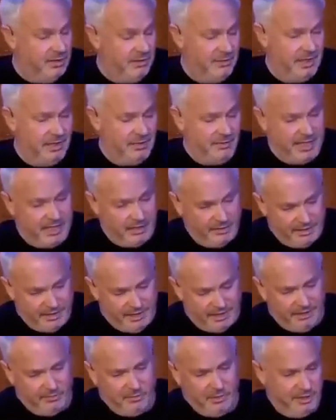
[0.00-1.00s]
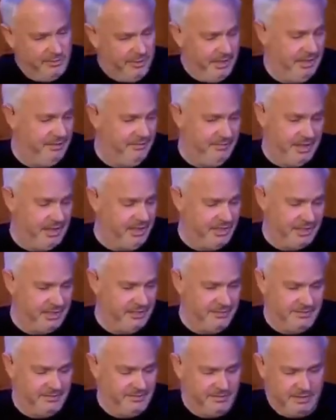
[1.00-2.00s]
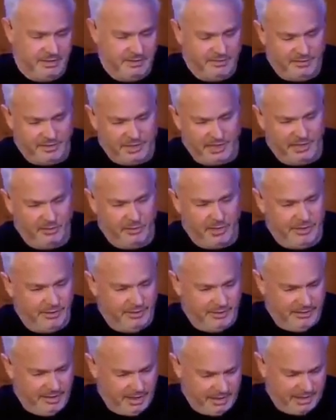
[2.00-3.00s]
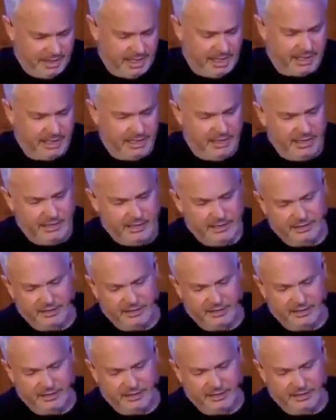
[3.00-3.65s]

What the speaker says: by the way, I don't think there will be an invasion of Taiwan this decade.